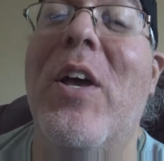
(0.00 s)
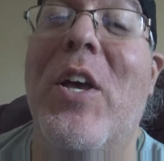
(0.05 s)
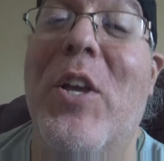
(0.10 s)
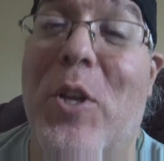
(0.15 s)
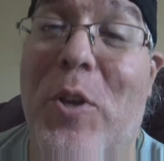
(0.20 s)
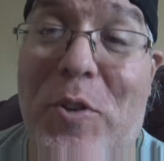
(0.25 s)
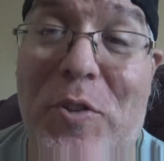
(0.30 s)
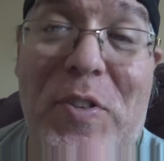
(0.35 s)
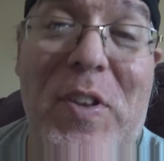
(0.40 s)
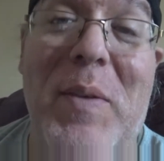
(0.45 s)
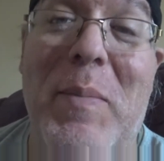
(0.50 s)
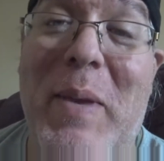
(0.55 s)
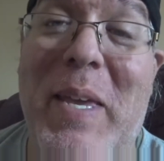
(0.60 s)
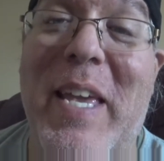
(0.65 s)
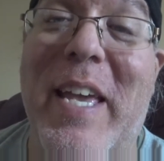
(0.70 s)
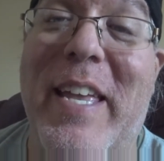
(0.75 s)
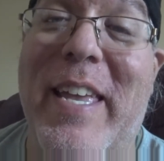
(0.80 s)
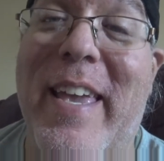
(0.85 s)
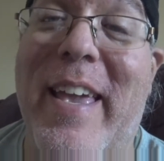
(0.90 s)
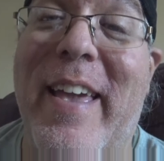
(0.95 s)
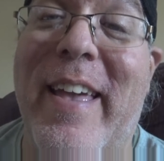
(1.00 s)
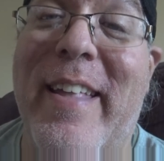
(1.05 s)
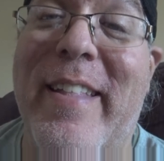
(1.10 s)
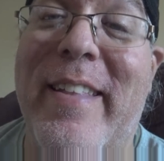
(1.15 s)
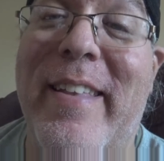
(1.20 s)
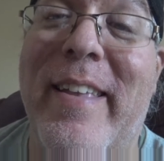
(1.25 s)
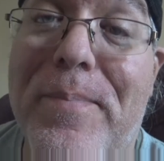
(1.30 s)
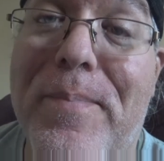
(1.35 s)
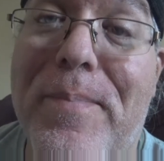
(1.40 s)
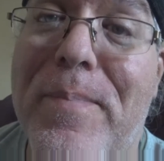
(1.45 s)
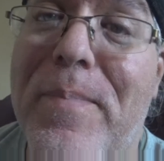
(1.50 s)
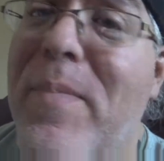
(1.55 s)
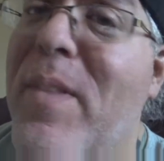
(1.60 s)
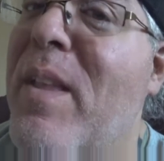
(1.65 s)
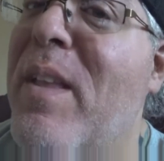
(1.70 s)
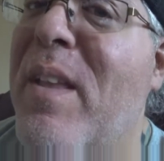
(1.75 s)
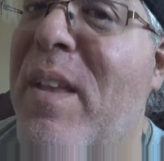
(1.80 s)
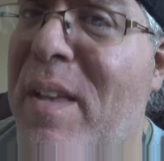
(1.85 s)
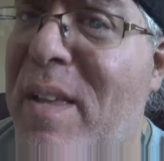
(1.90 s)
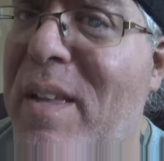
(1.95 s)
you see me again,
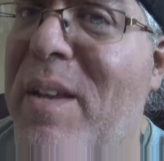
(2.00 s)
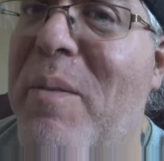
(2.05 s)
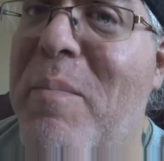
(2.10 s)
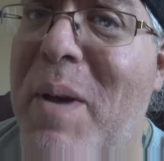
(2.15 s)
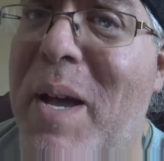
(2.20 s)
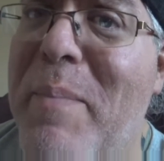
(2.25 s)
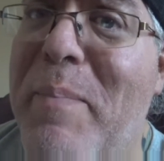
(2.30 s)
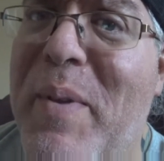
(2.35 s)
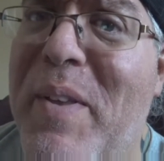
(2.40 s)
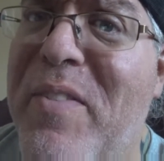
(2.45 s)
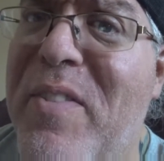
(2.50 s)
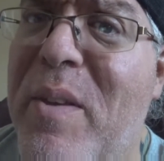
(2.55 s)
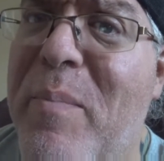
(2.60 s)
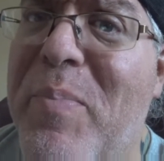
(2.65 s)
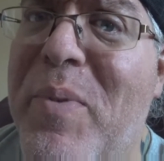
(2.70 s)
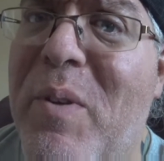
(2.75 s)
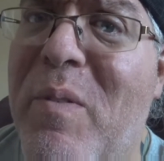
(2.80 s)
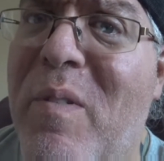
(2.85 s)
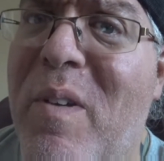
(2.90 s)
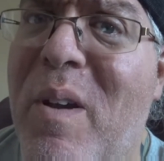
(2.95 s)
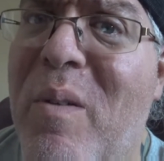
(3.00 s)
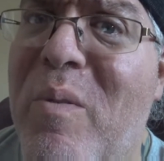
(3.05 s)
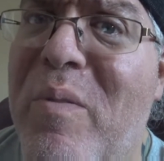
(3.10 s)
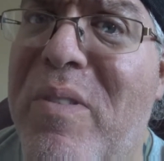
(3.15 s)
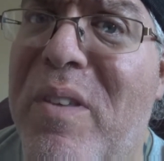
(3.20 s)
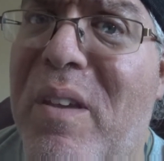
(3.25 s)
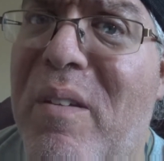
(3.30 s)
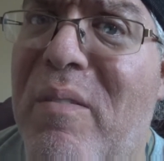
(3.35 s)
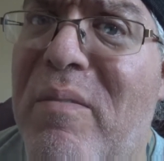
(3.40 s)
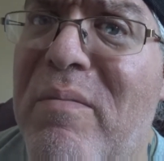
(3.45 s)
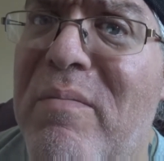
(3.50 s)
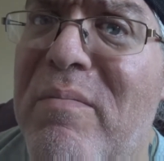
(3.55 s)
there might be something wrong with you.